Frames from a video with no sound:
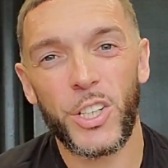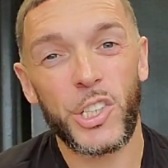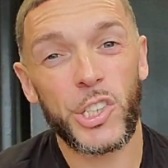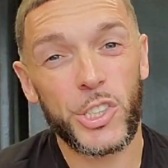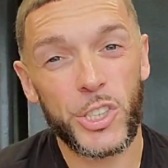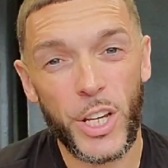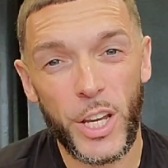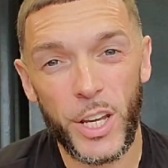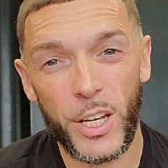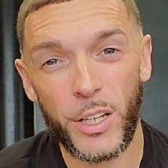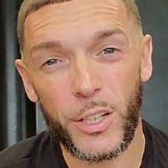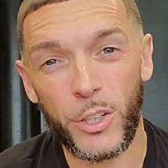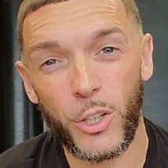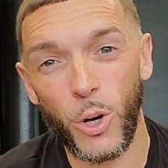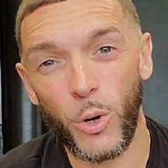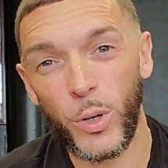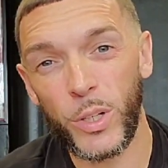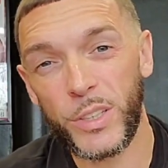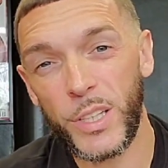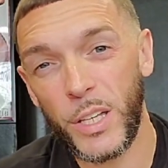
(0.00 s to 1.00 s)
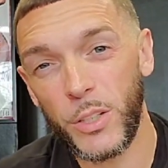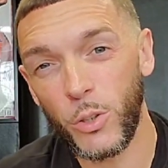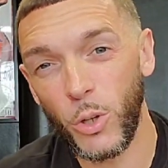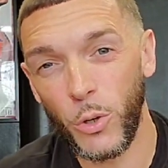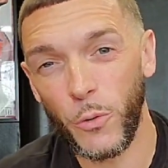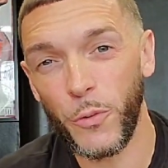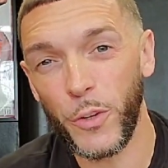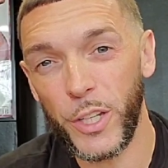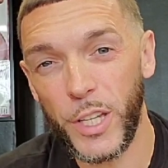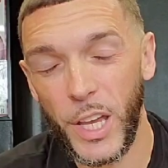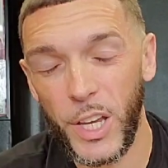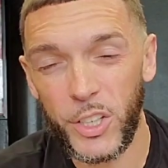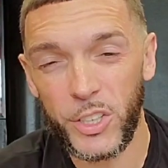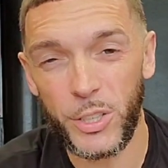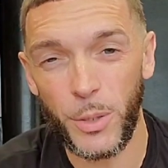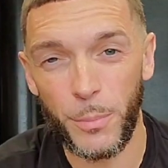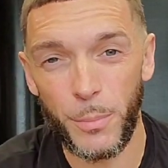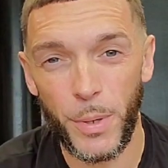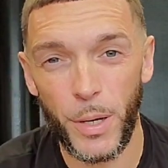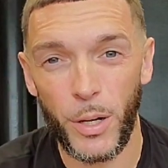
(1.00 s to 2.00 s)
share, go hit that
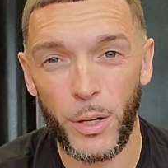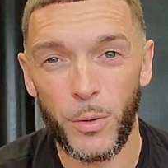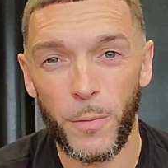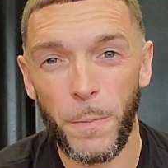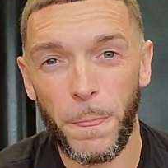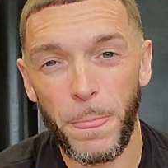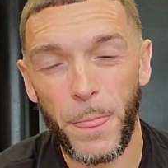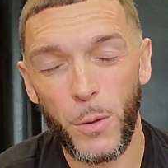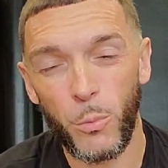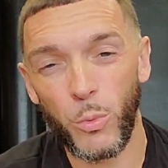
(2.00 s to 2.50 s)
notification bell.